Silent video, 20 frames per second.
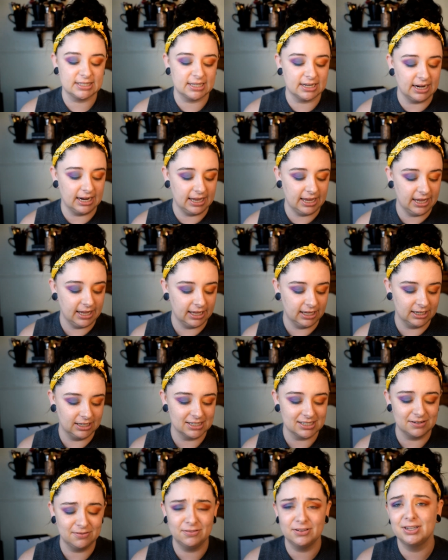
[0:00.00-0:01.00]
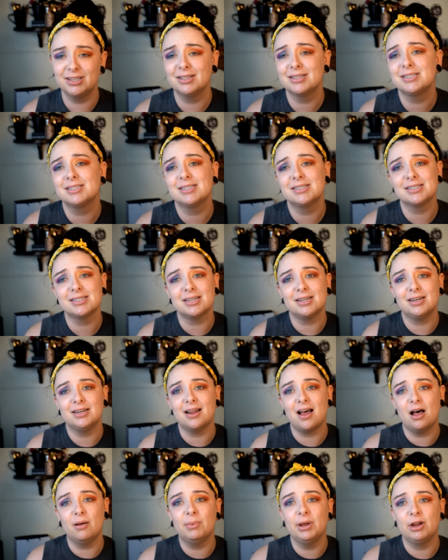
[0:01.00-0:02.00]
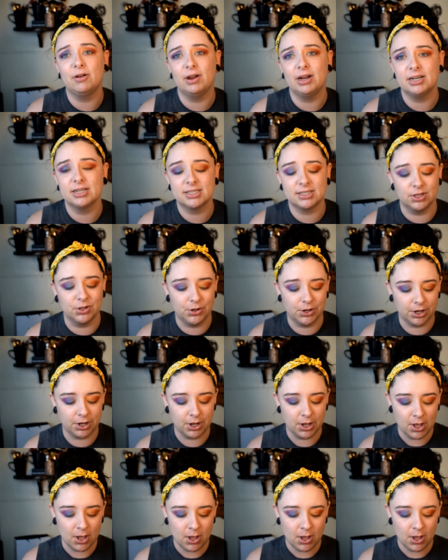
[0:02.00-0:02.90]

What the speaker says: that I can because I feel like this is not my greatest look.